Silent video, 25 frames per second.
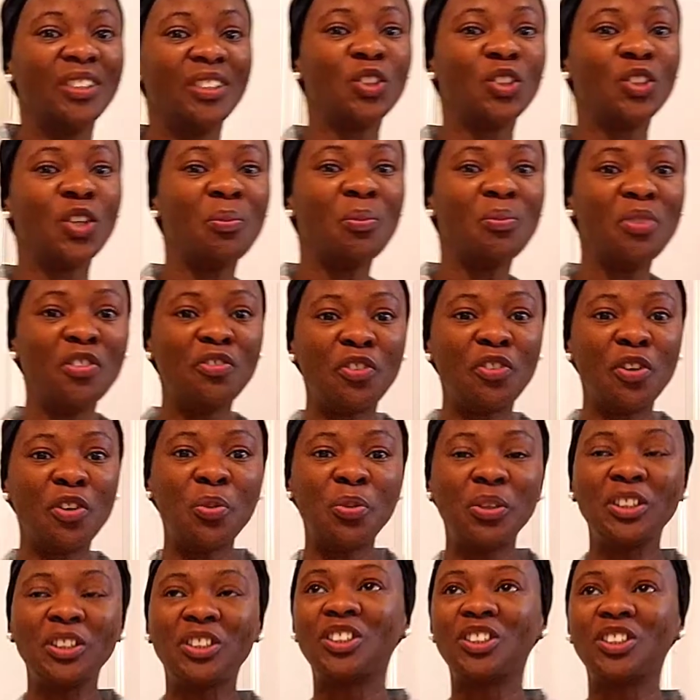So
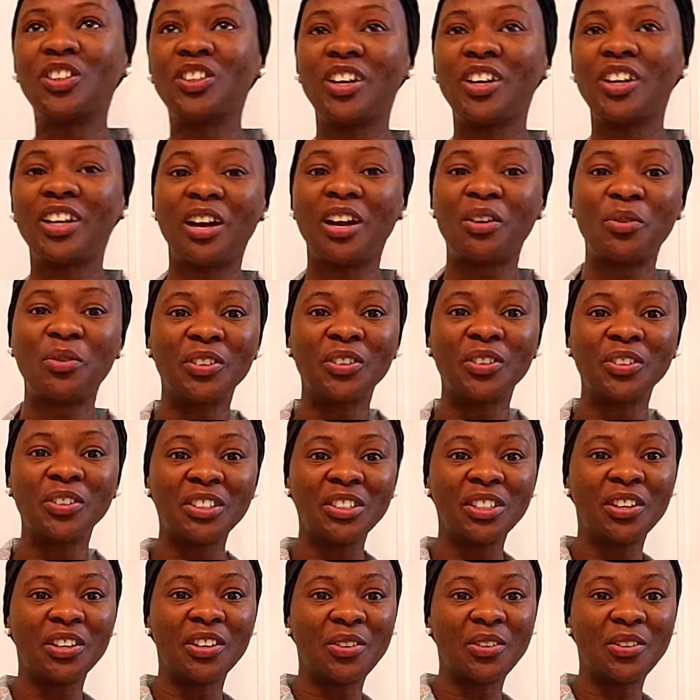before we start, I want
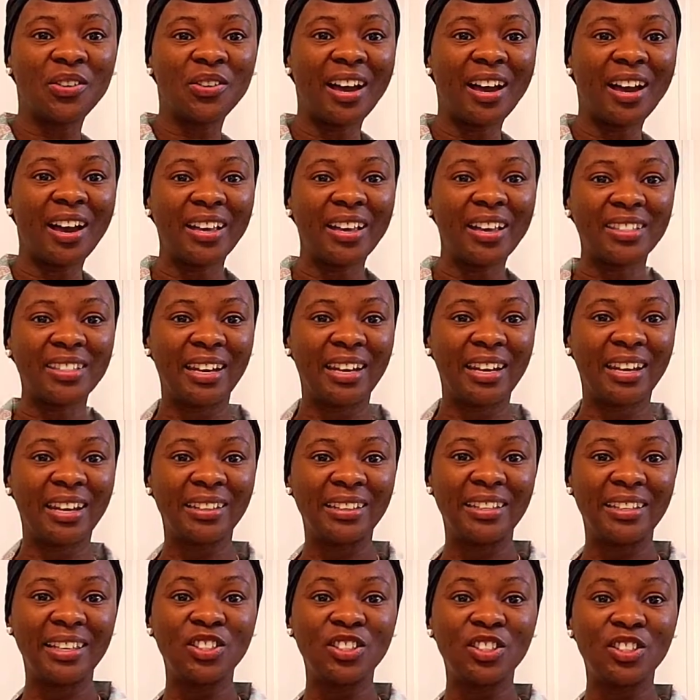to tell you guys that
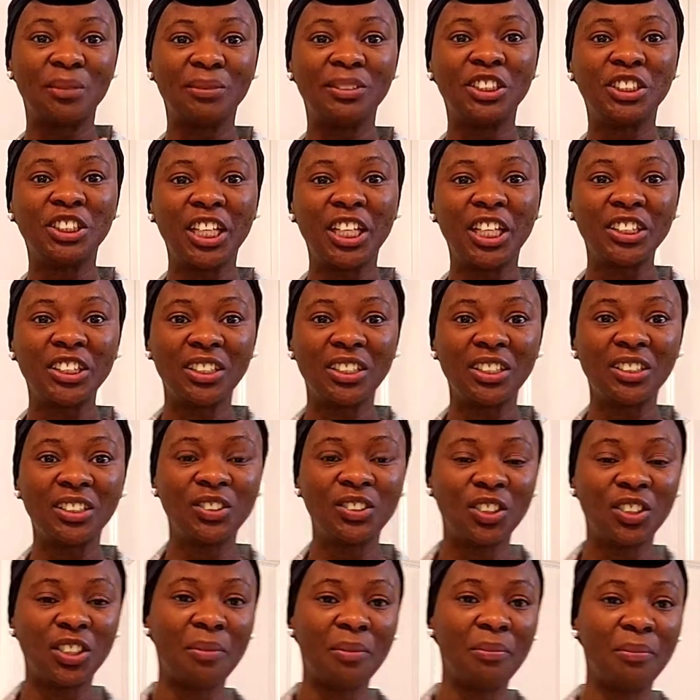I did some changes
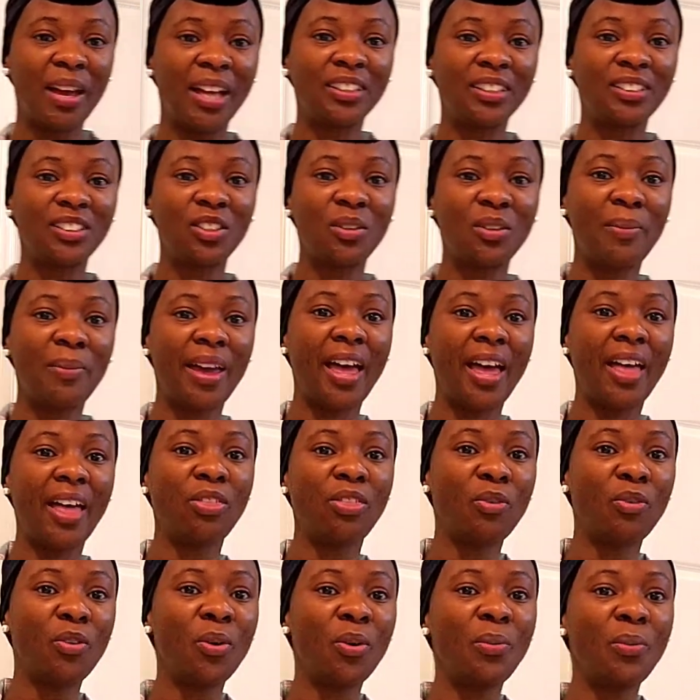to the master
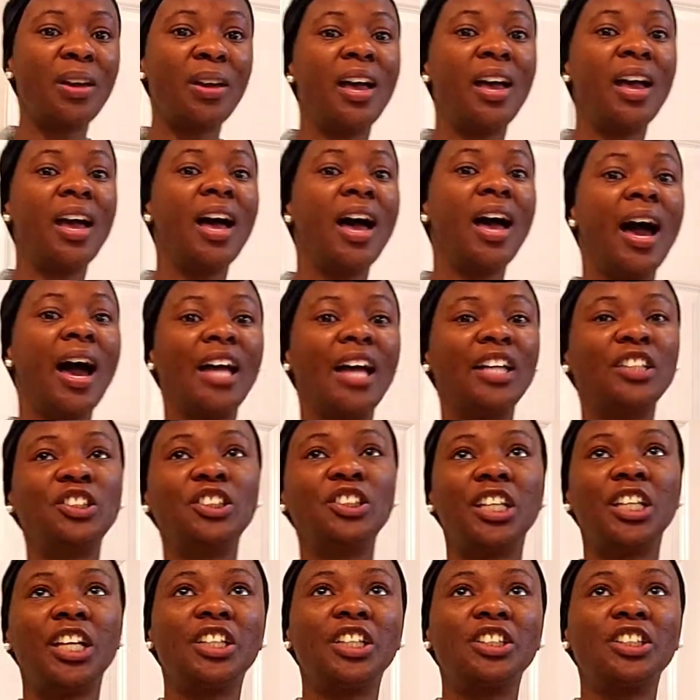bathroom. I
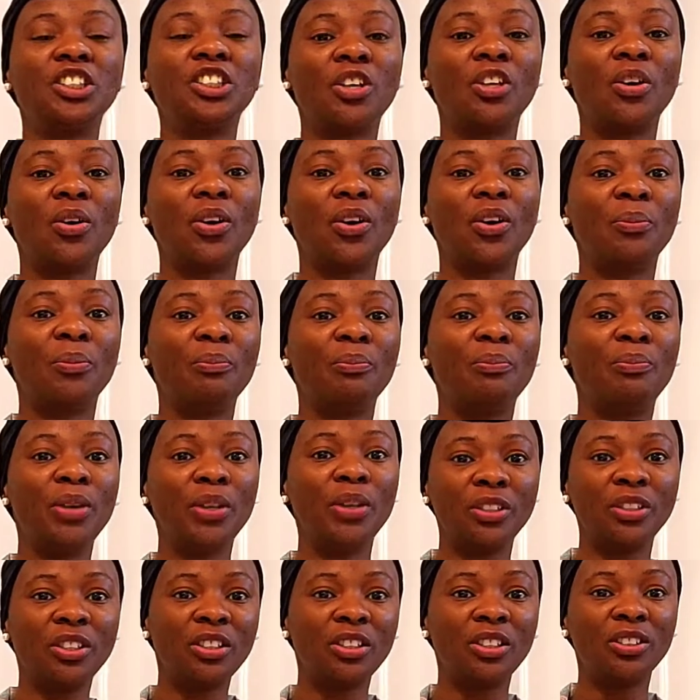changed the
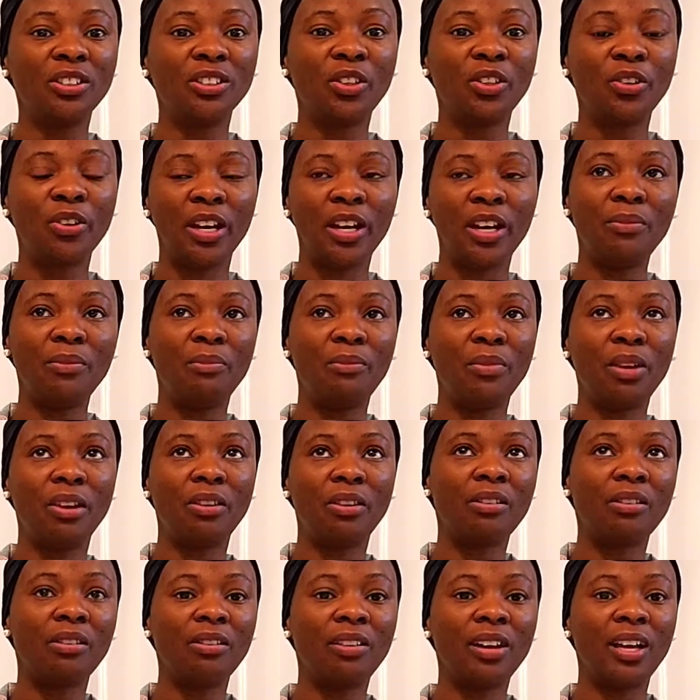builder's grade
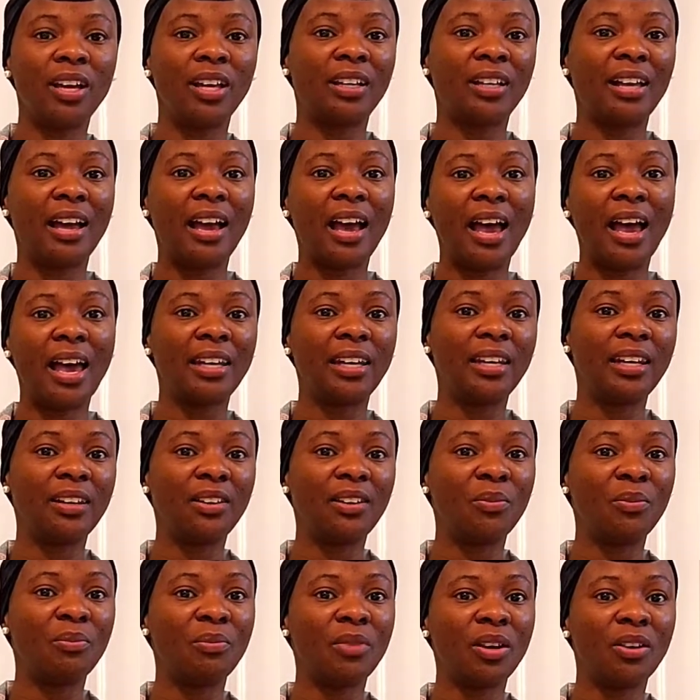mirror and I added
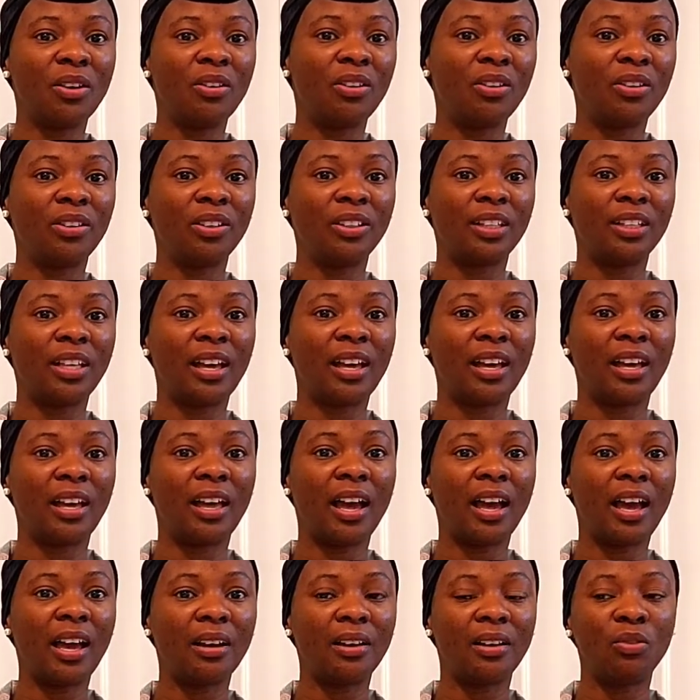a mirror that
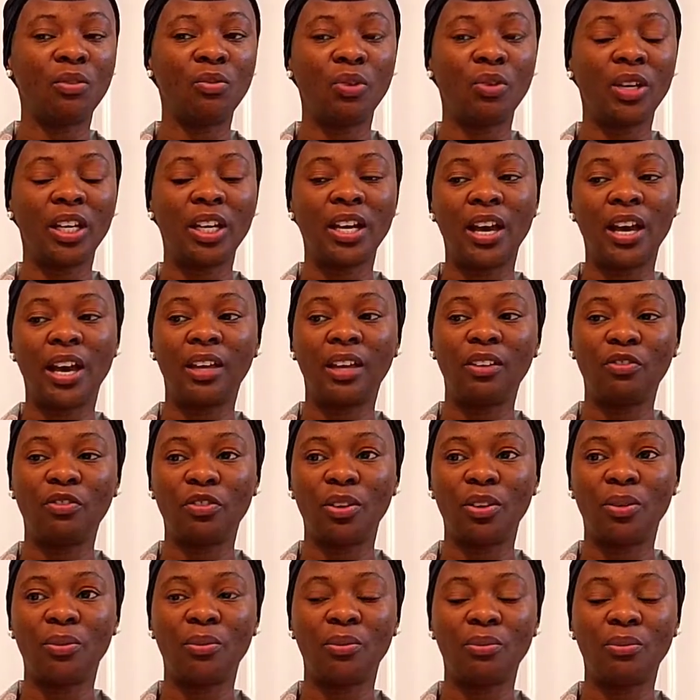I we got
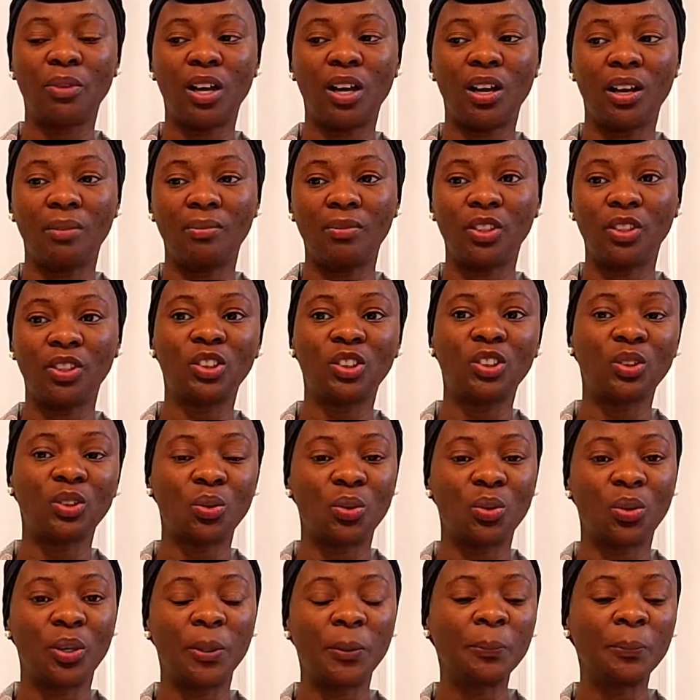from um, the
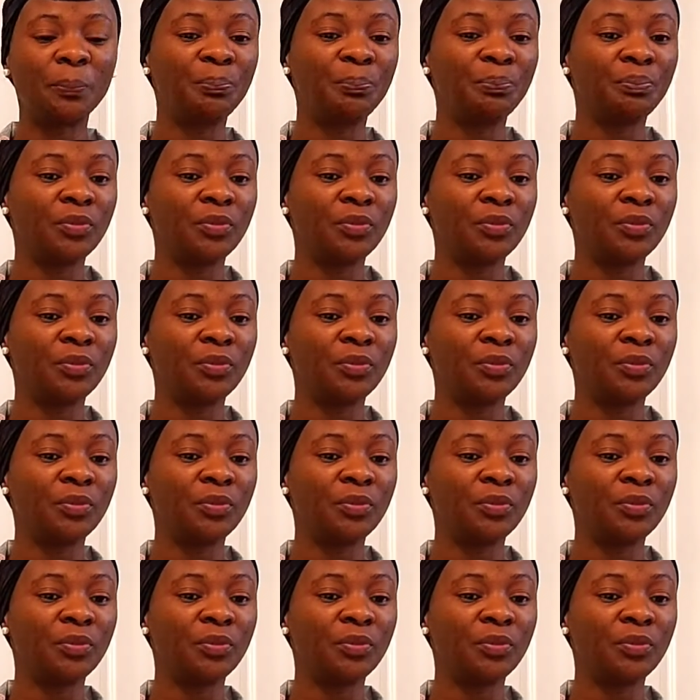store.